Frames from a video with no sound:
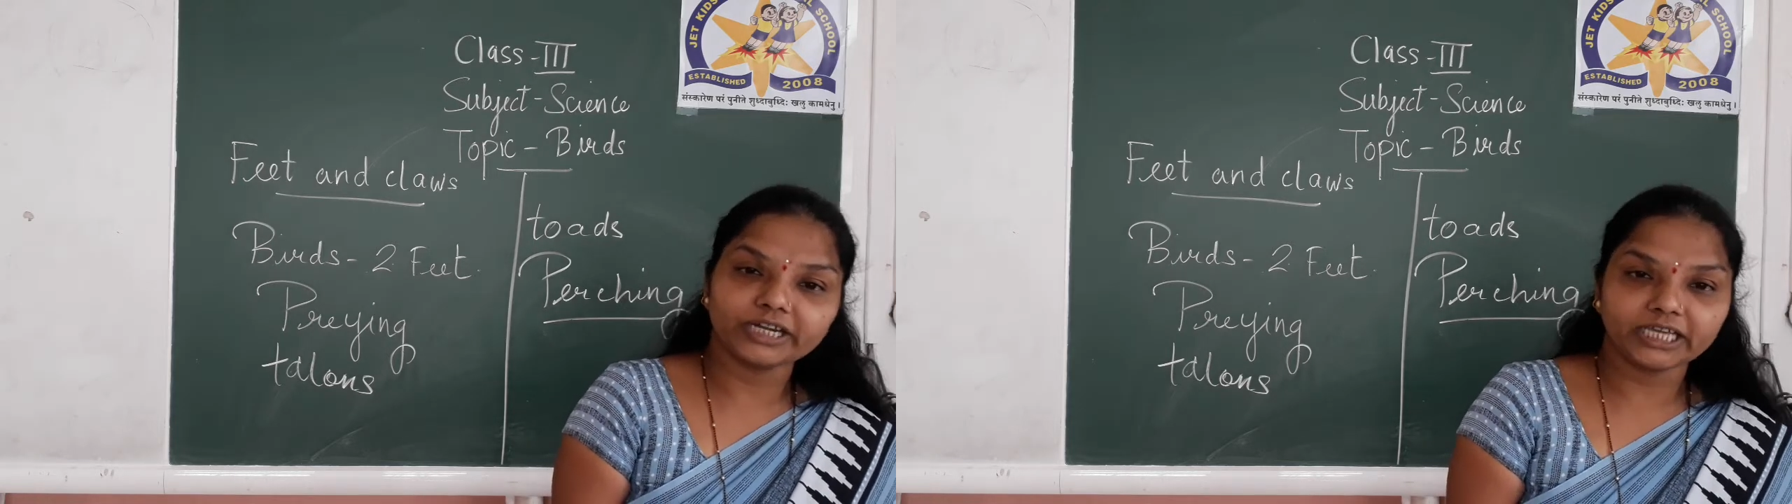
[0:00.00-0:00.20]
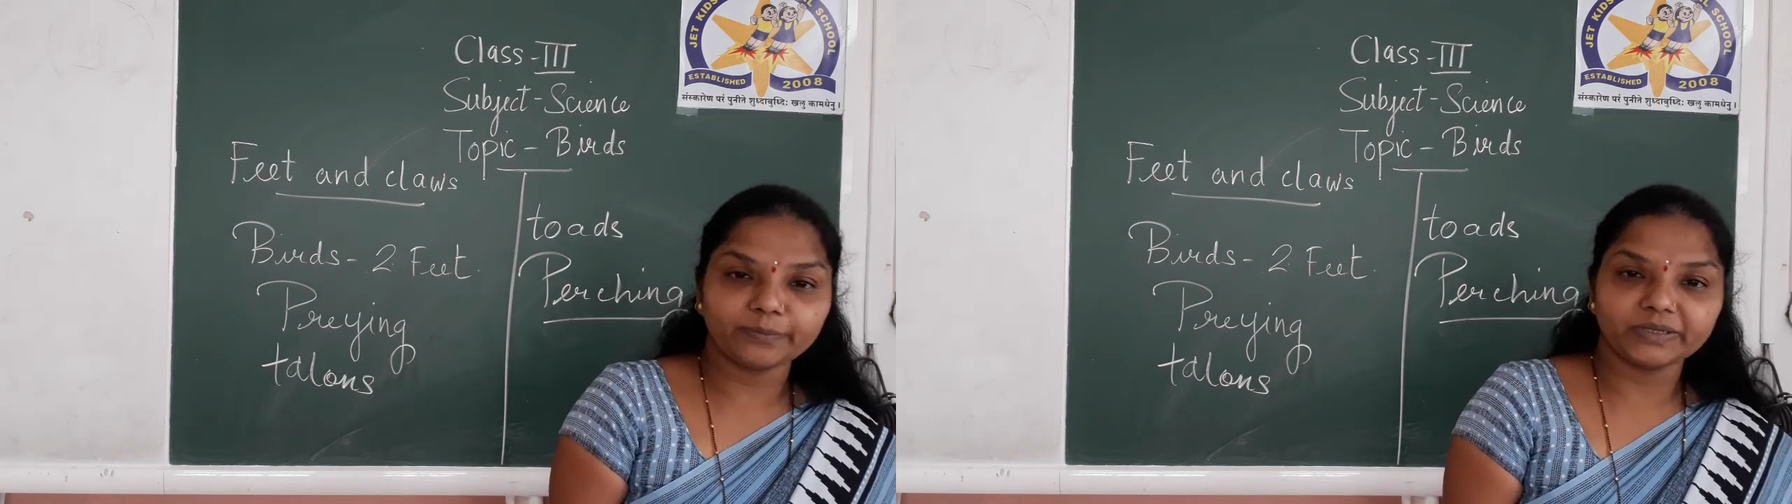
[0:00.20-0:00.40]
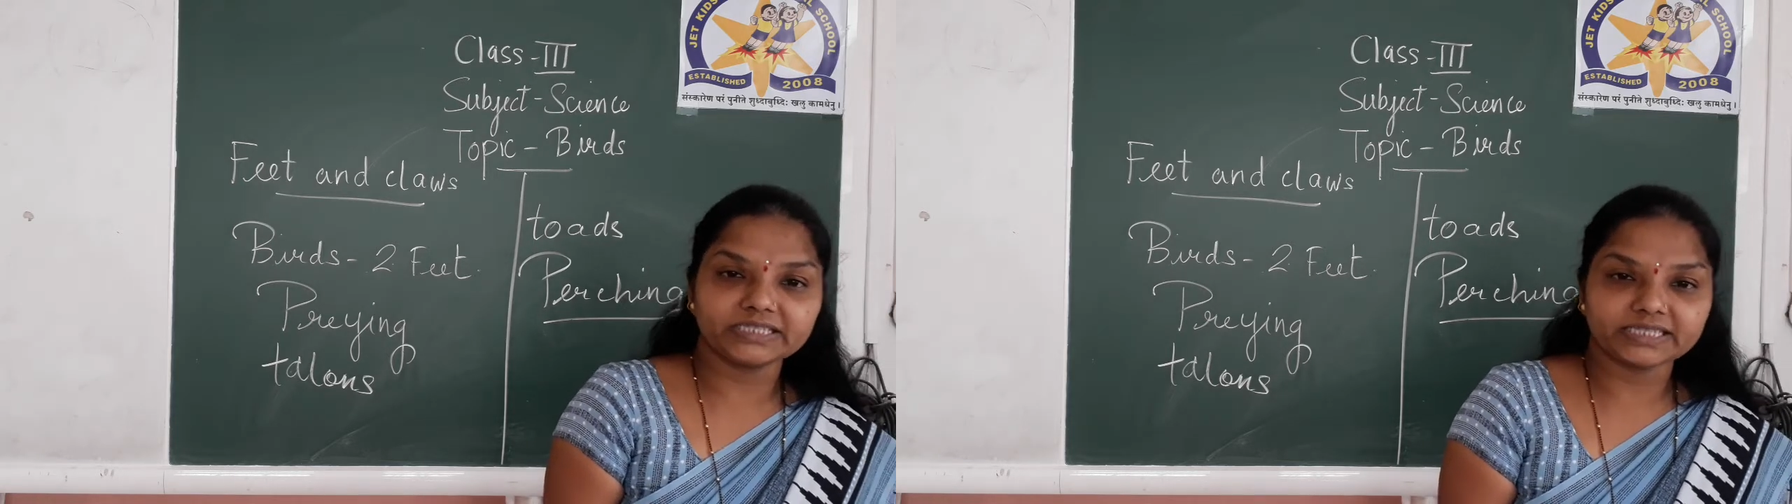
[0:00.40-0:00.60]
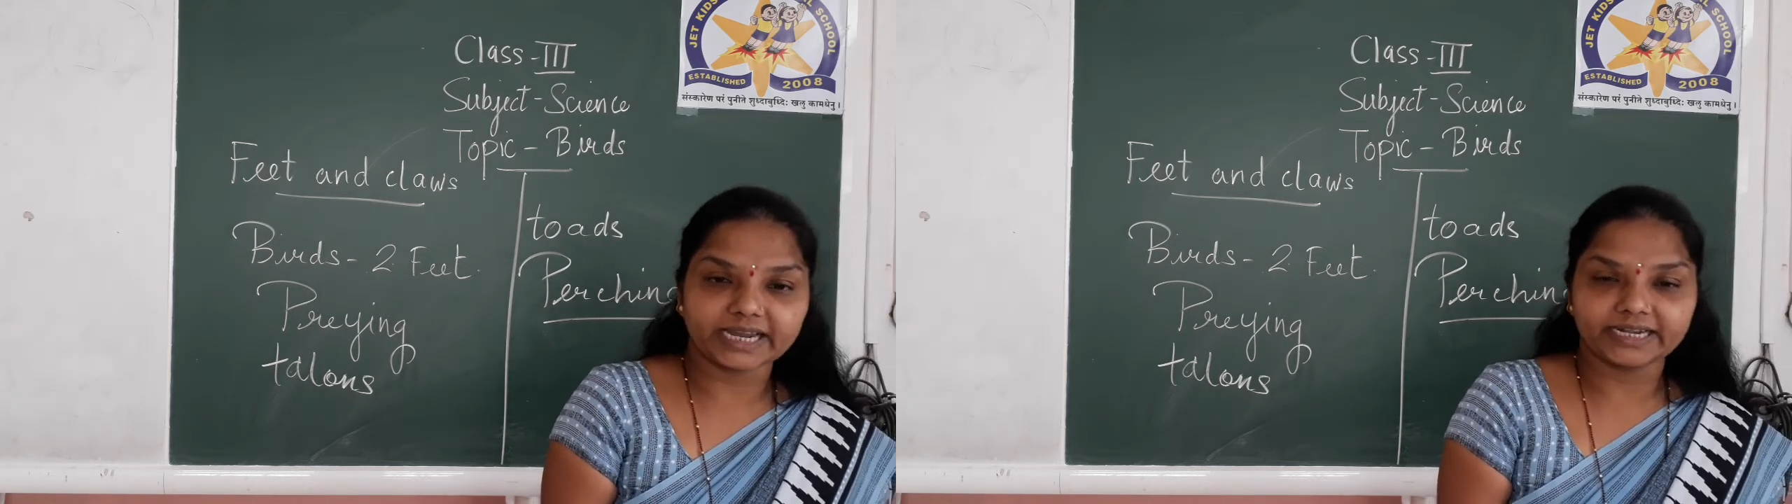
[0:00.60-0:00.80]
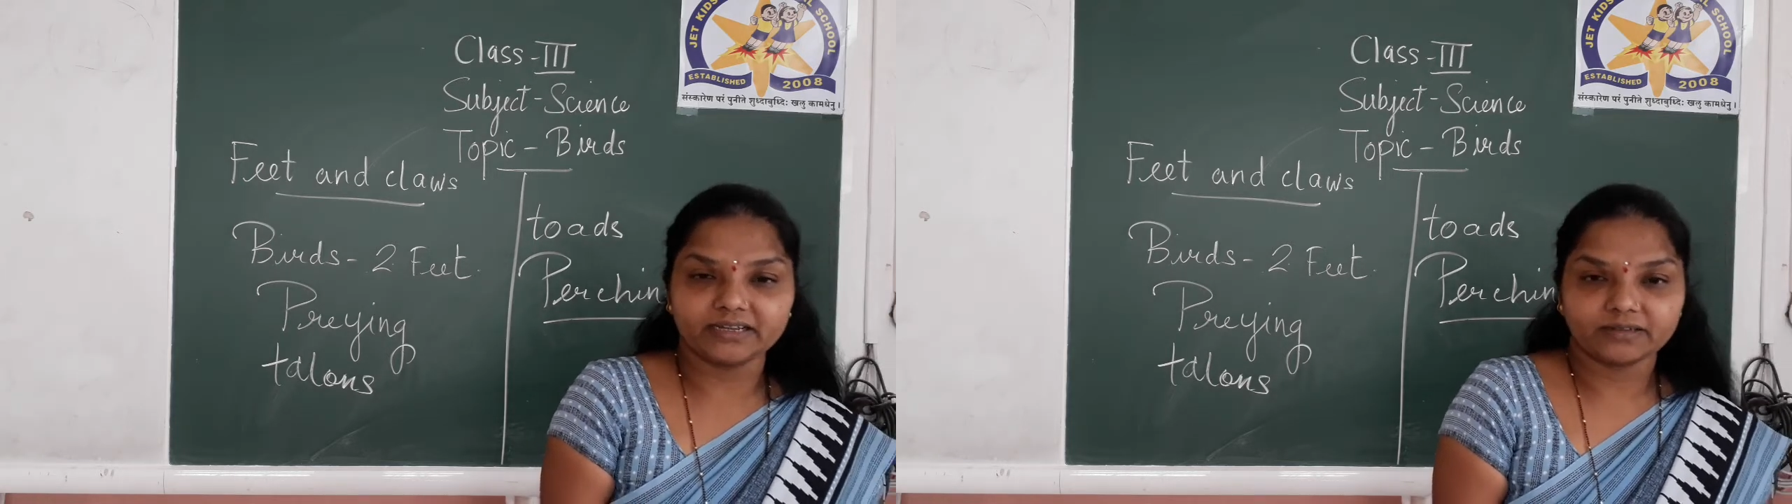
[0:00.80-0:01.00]
deep
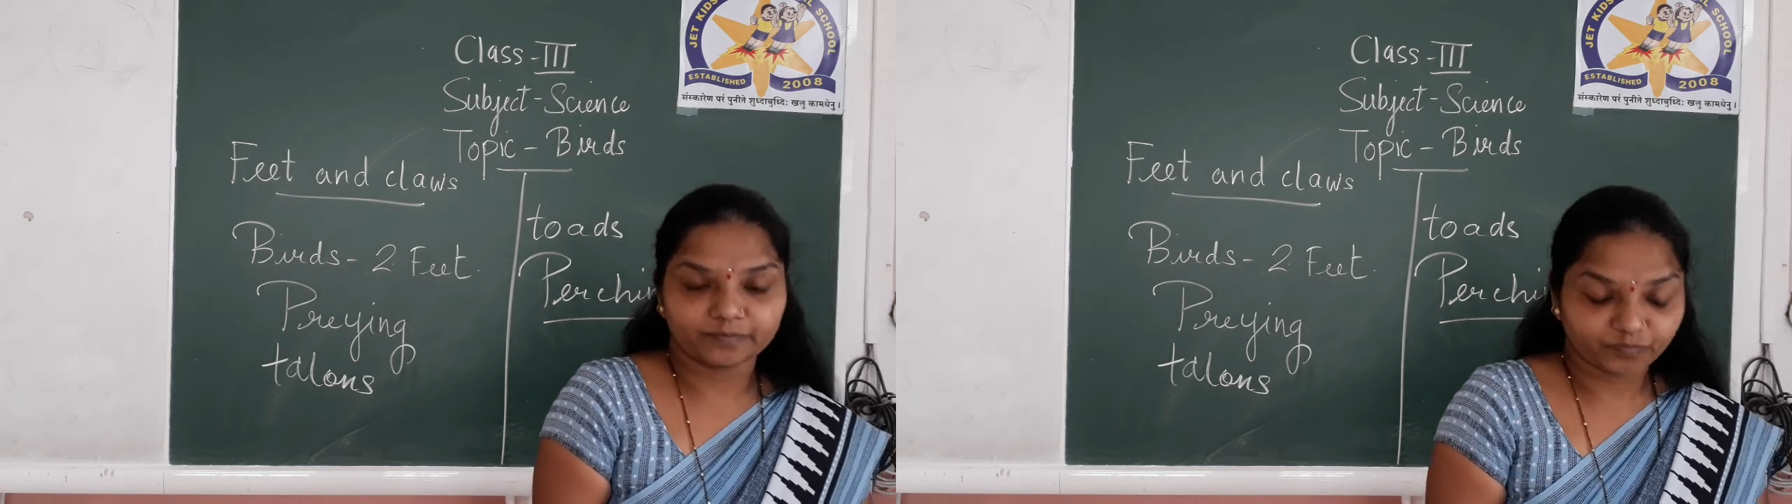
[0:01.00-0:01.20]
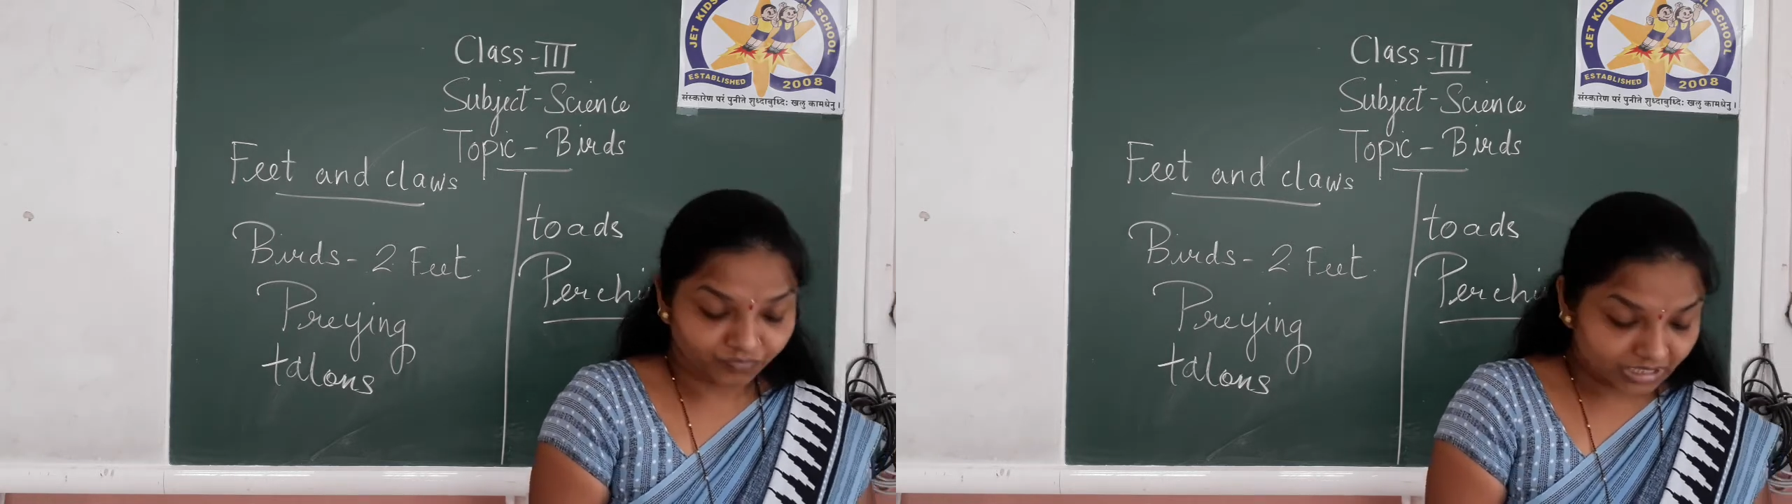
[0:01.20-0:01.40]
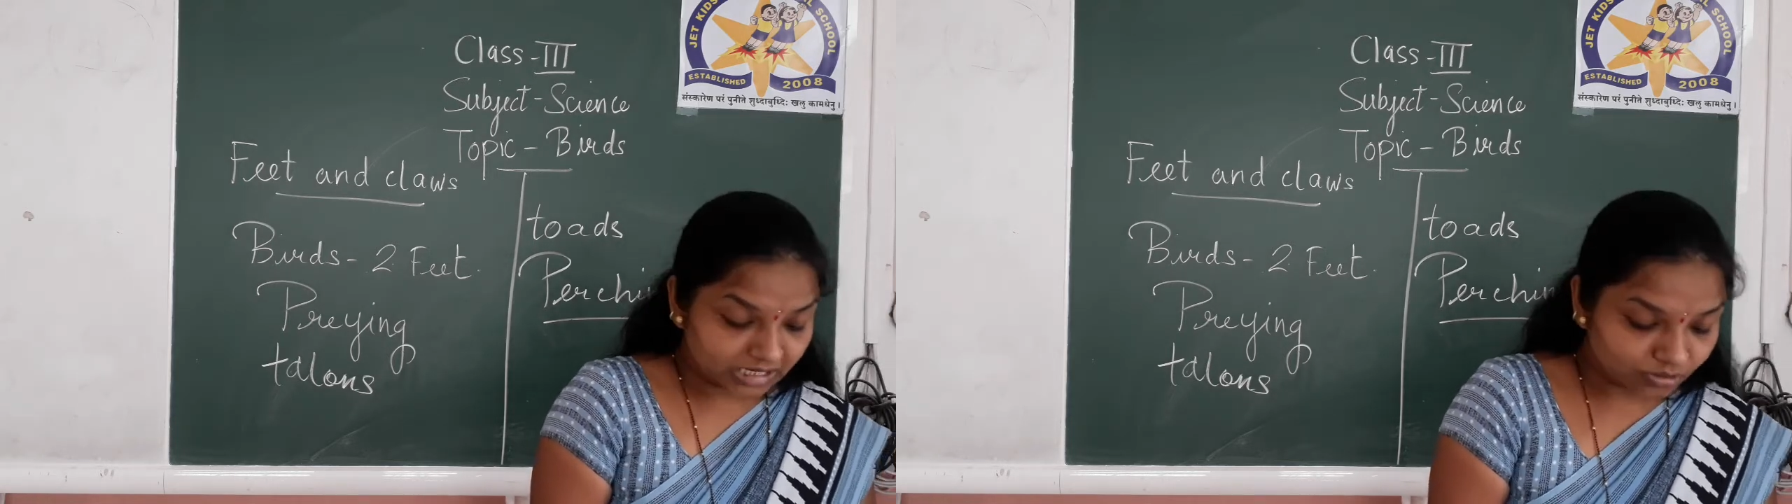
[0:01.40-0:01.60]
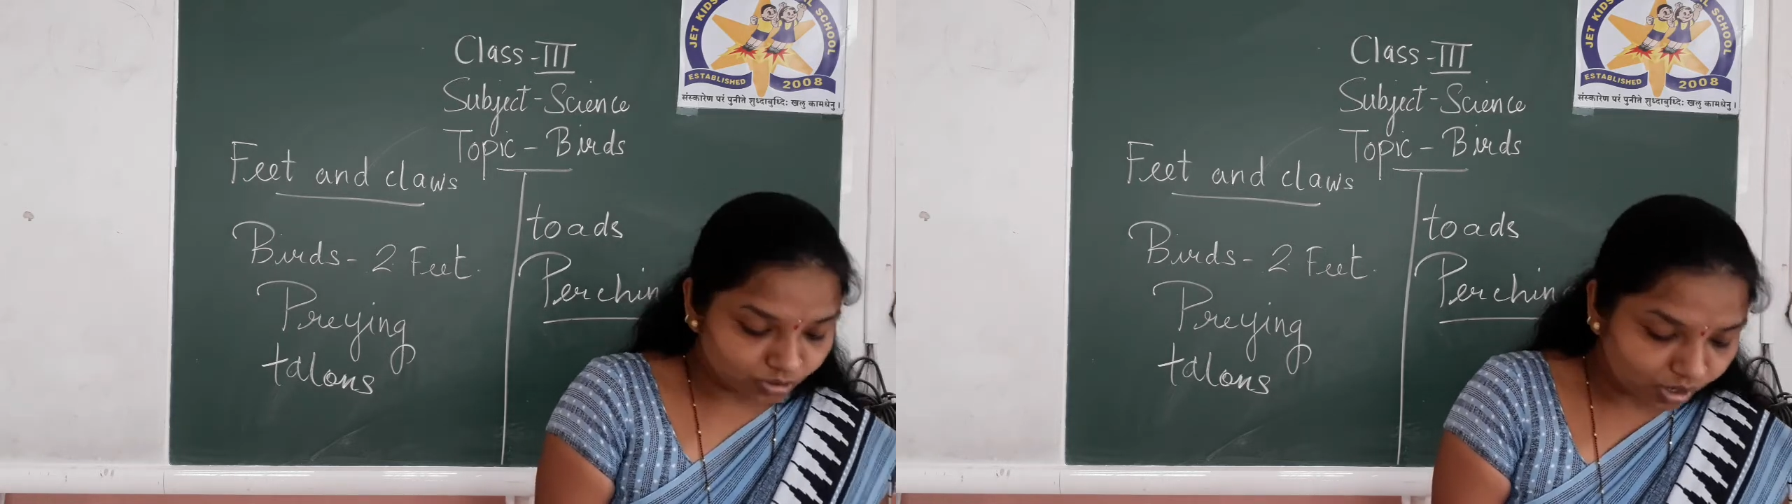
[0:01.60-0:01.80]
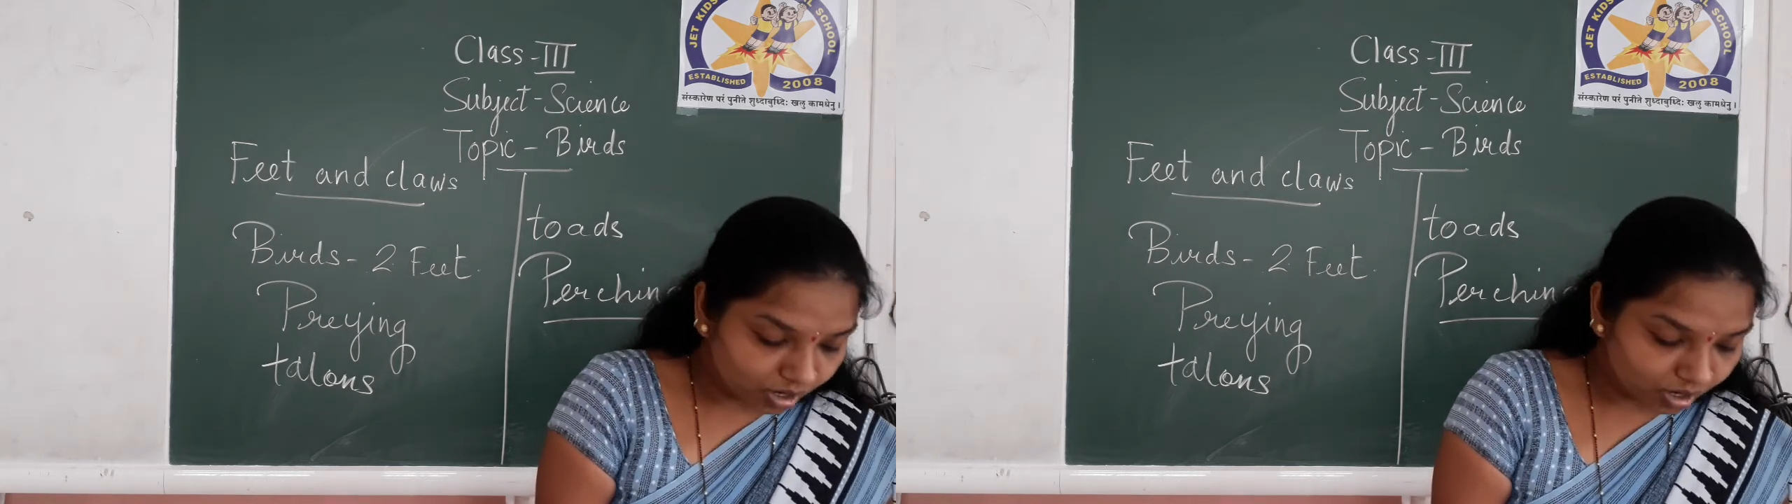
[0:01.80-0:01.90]
inside. So,